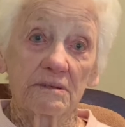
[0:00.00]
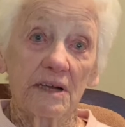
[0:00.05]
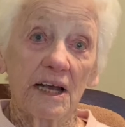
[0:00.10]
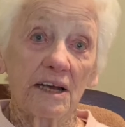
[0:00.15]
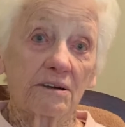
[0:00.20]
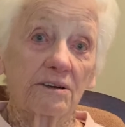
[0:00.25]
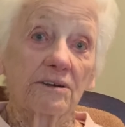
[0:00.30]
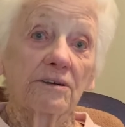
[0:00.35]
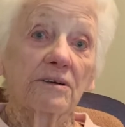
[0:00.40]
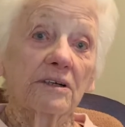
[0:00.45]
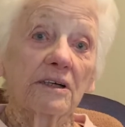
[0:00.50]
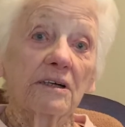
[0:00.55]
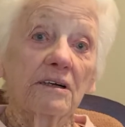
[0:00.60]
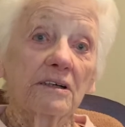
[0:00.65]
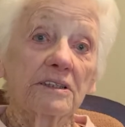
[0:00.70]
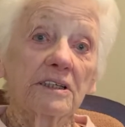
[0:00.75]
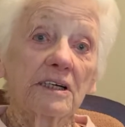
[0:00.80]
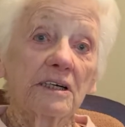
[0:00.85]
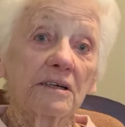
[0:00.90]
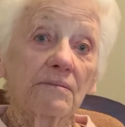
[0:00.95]
accurate, I
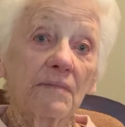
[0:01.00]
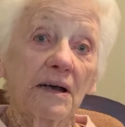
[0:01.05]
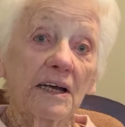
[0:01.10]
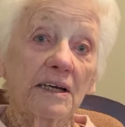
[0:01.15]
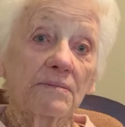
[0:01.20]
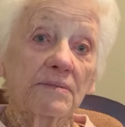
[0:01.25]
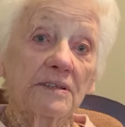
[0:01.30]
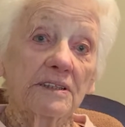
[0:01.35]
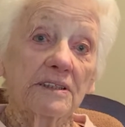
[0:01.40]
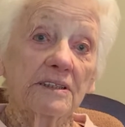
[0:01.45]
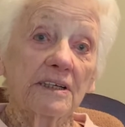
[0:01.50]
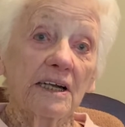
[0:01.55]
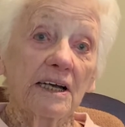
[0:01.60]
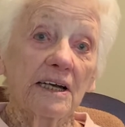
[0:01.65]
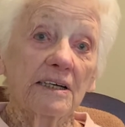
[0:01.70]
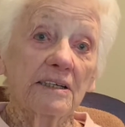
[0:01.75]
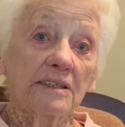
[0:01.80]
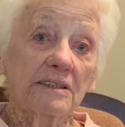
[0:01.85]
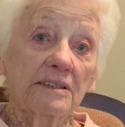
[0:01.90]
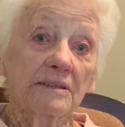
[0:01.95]
didn't make
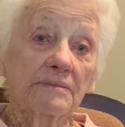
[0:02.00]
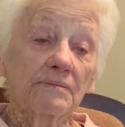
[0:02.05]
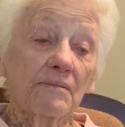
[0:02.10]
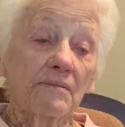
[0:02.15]
mistakes.